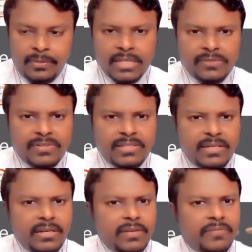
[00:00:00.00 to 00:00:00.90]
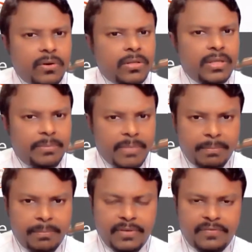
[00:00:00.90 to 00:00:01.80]
as we serially follow them
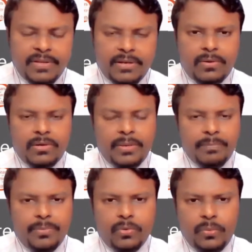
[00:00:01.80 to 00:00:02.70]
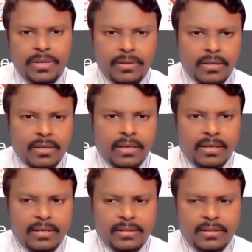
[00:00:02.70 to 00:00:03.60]
up, if they are not improving
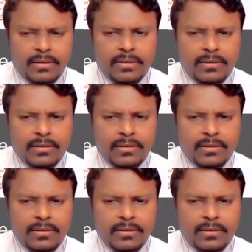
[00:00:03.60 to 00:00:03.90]
and